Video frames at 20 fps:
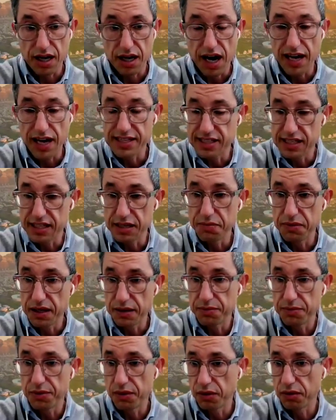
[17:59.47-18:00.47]
IT
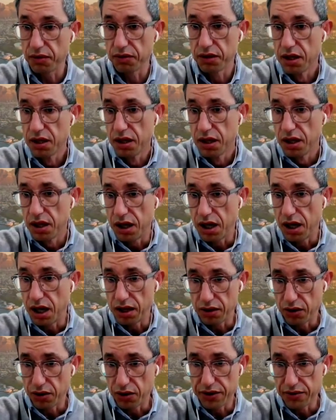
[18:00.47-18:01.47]
people,
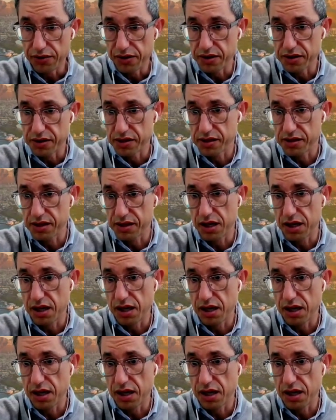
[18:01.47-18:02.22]
lawyers,